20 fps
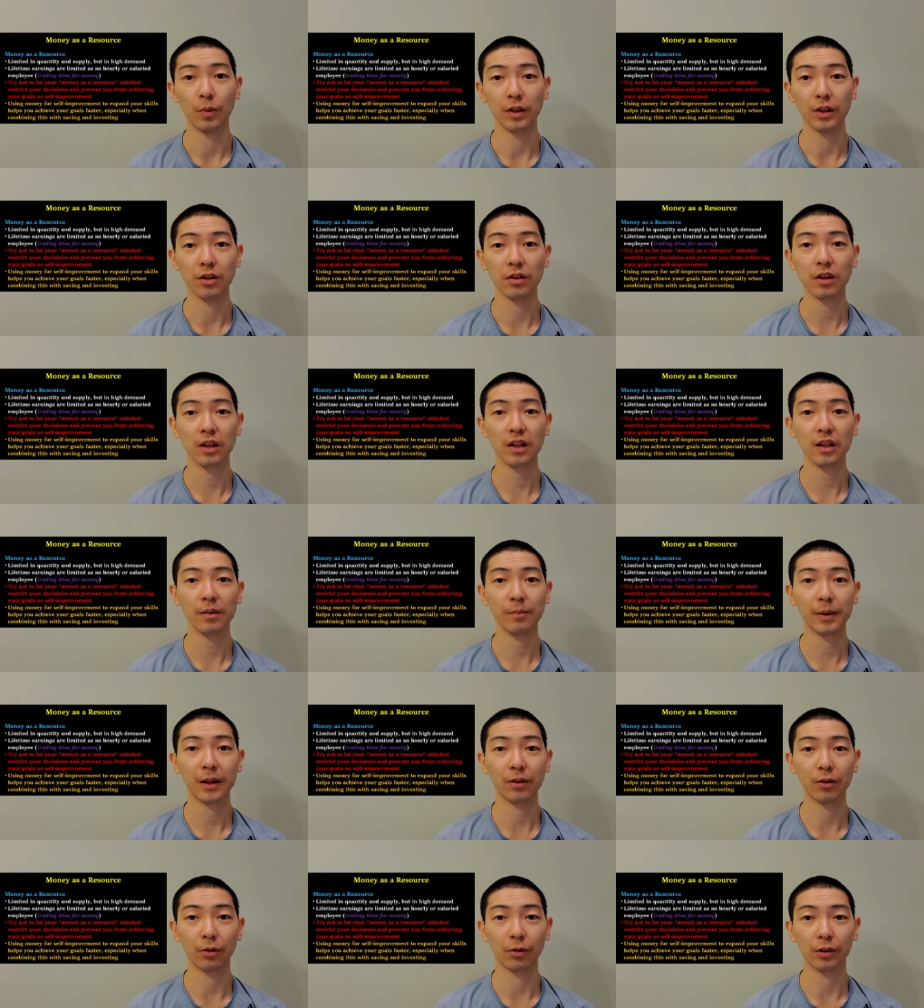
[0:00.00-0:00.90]
When you think
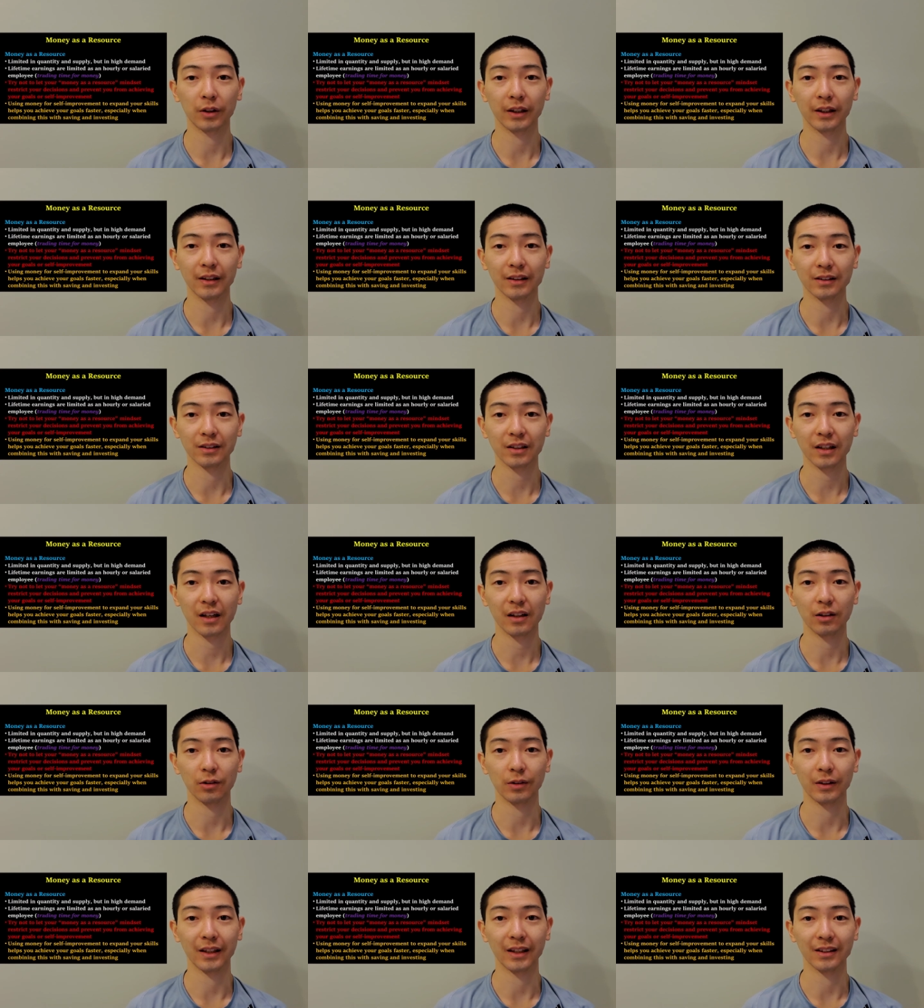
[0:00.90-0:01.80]
about earning a
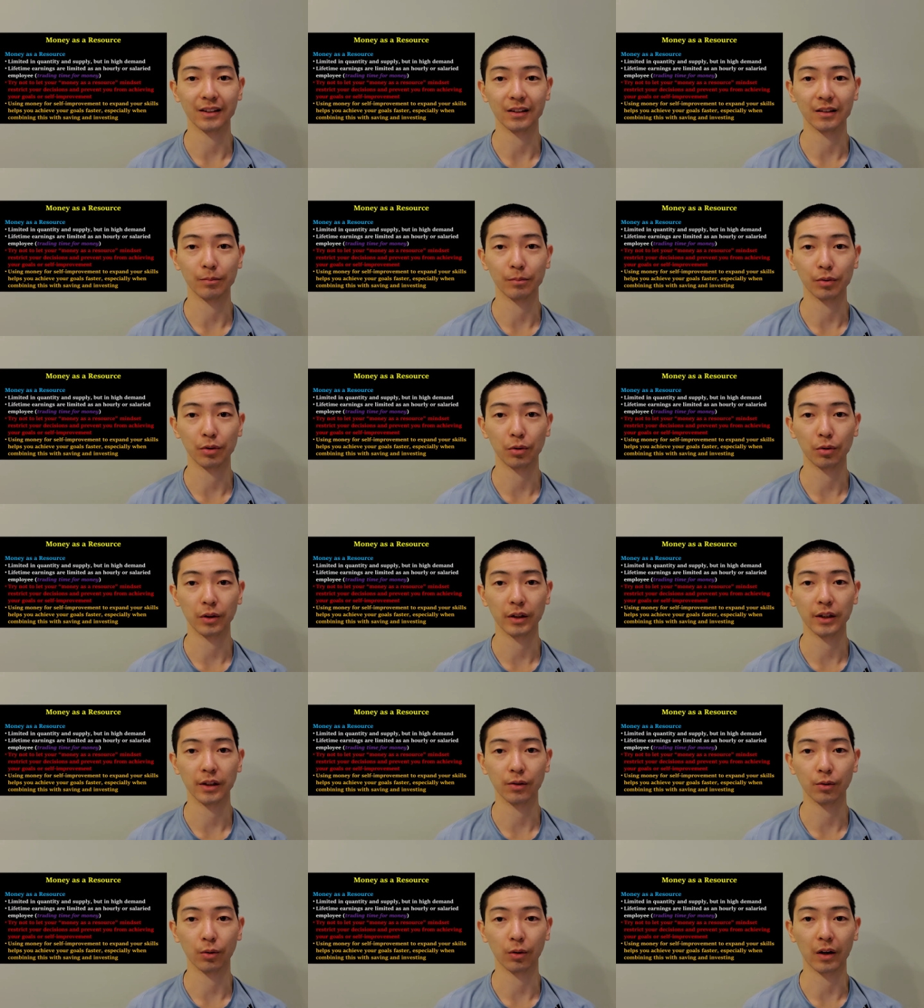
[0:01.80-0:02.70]
salary as an
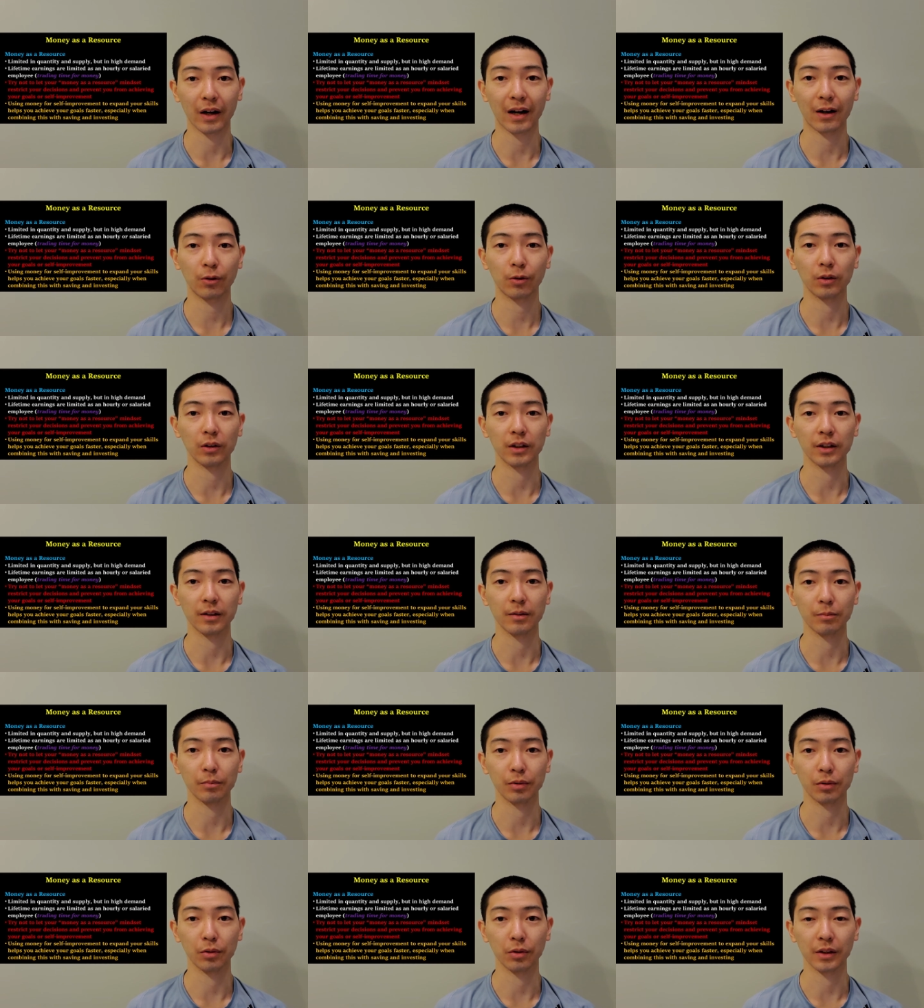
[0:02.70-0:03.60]
employee or hourly
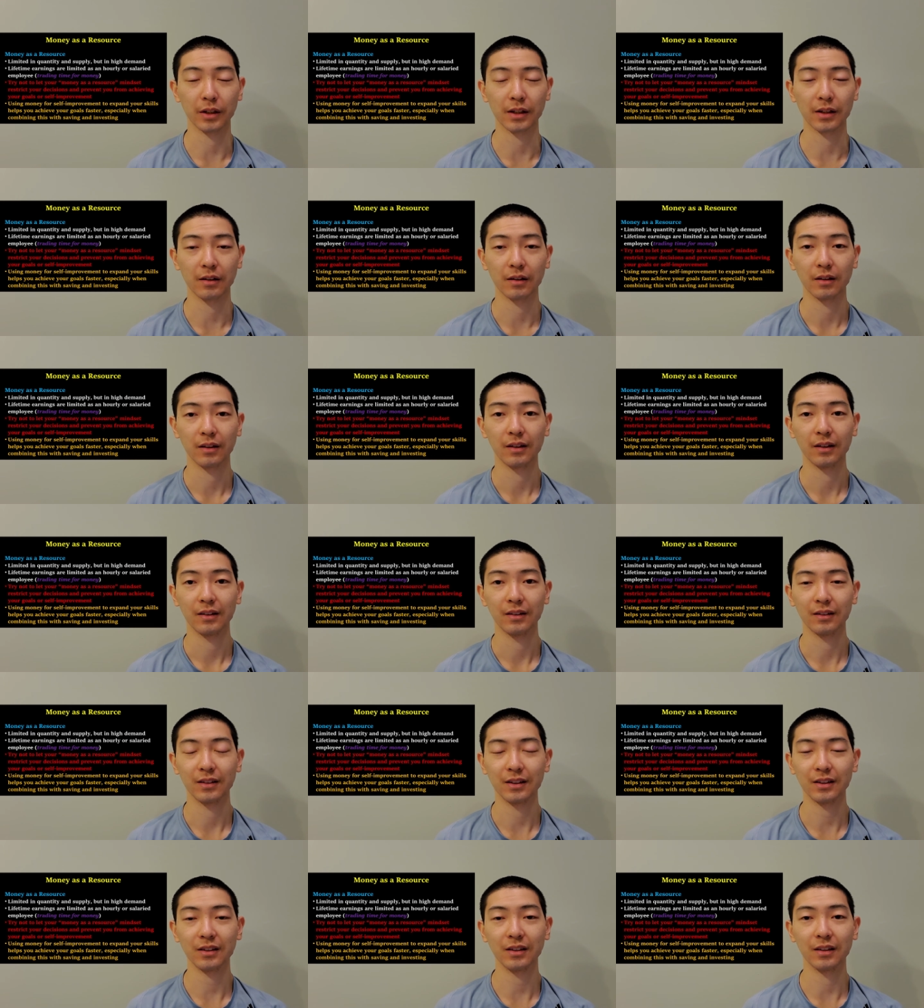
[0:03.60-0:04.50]
employee,
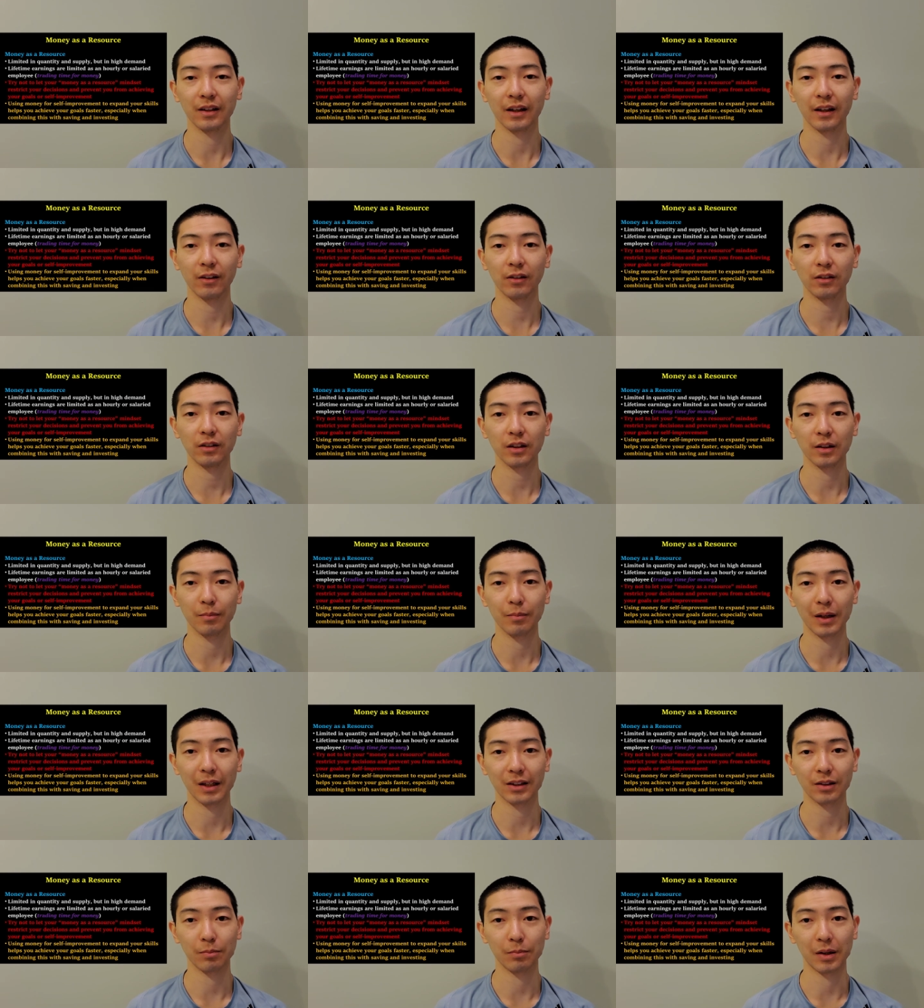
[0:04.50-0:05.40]
this inherently
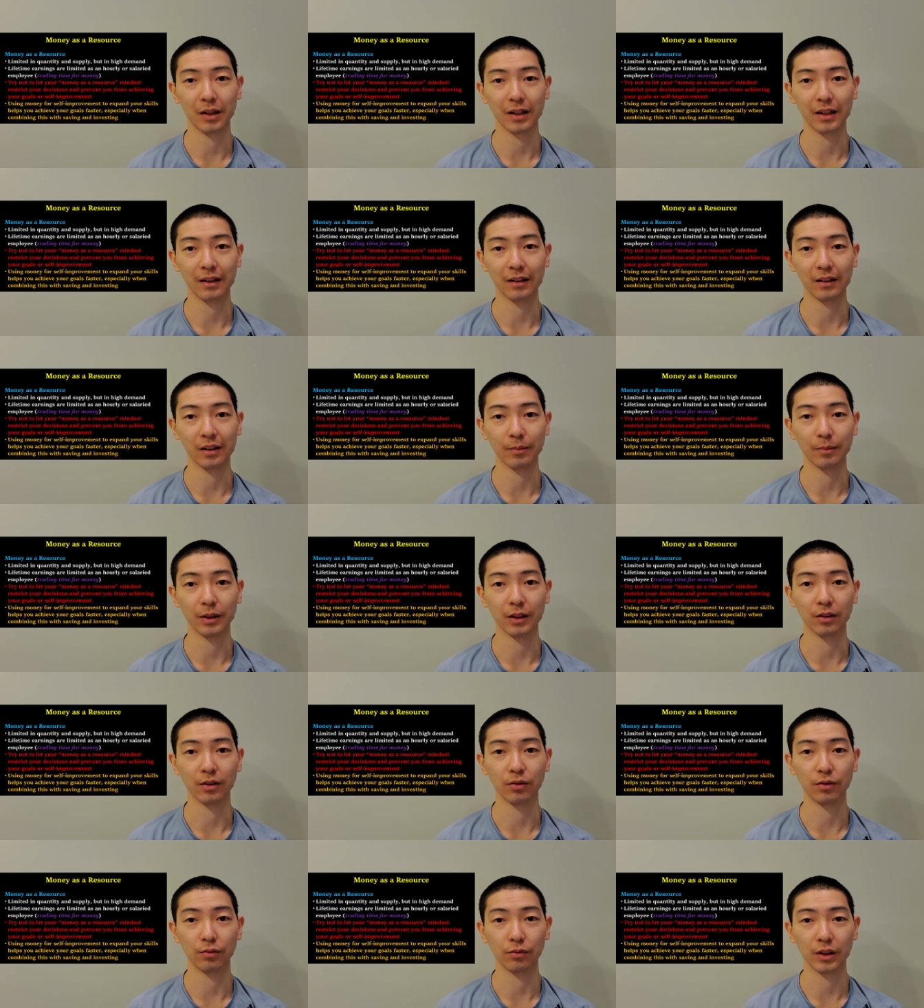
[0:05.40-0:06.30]
makes money a
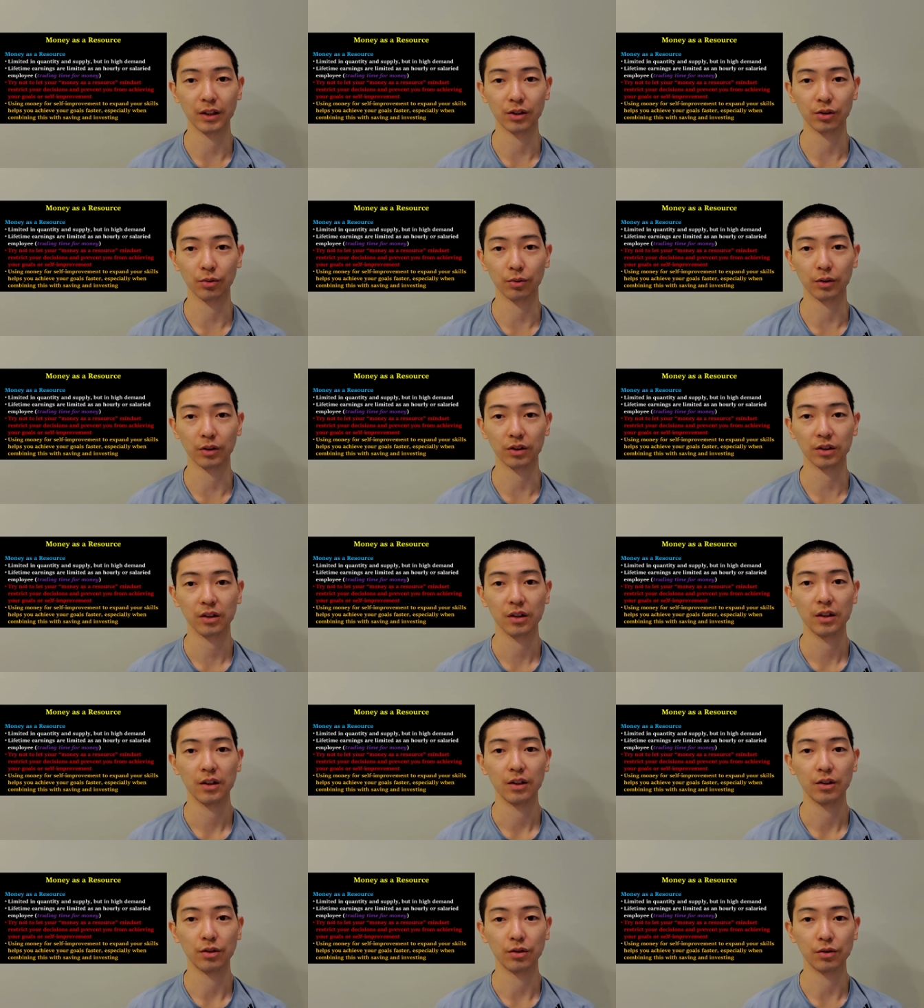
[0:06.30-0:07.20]
limited resource
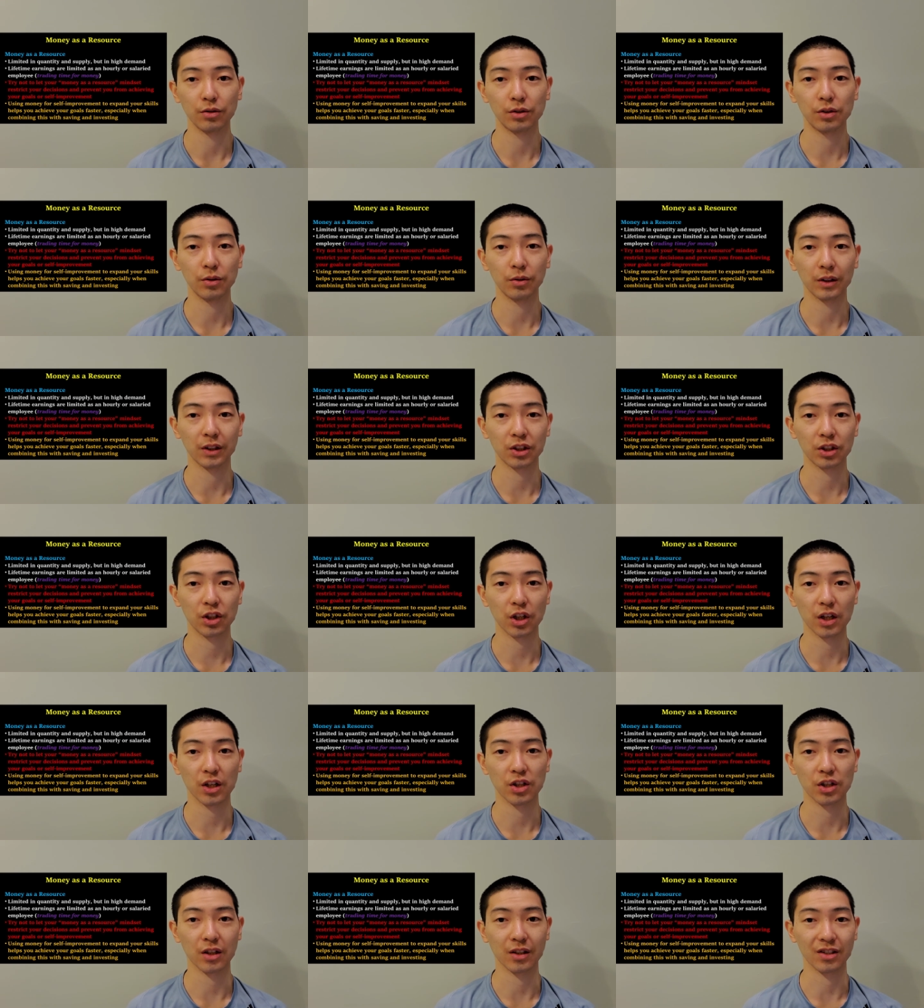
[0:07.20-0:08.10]
due to
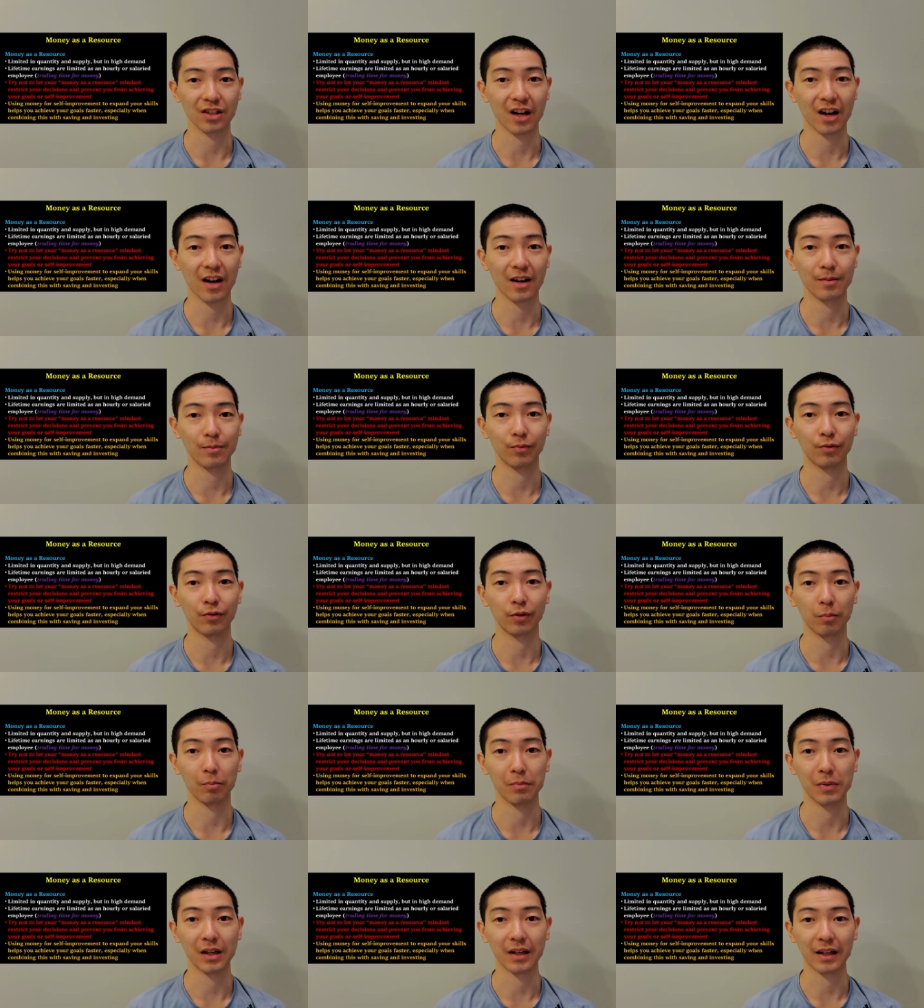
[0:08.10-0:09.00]
exchanging time for
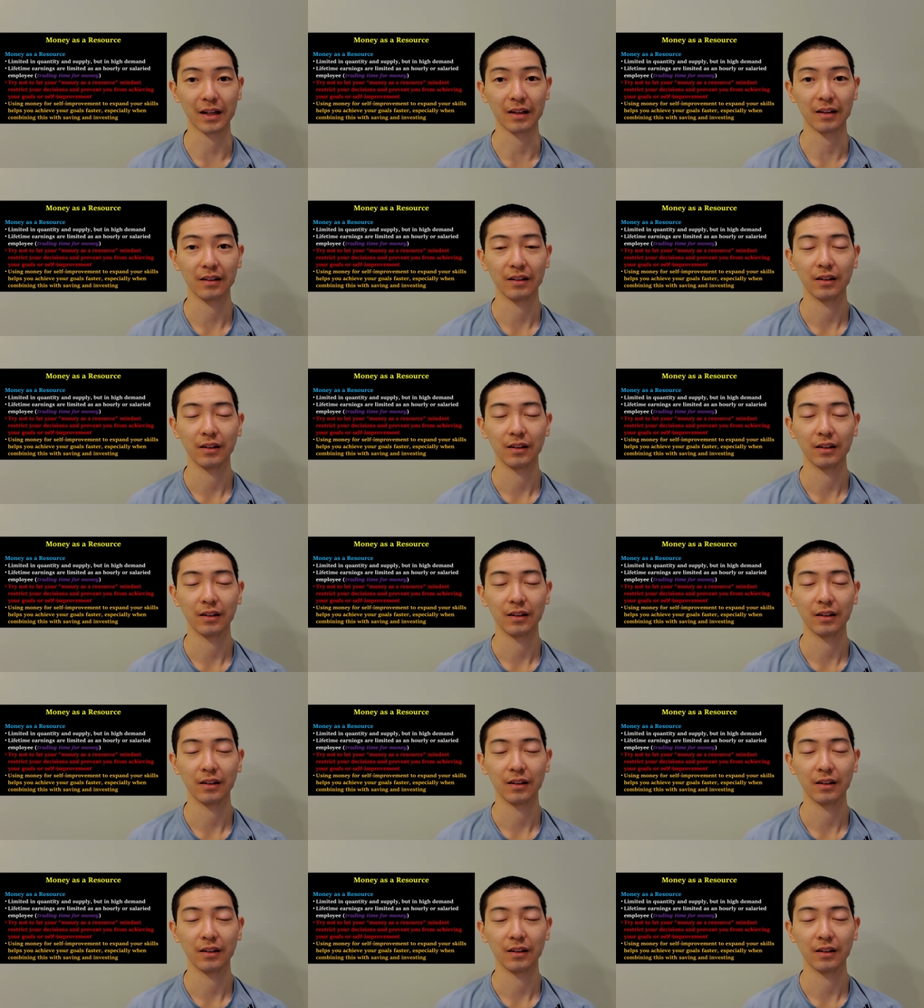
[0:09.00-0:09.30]
money.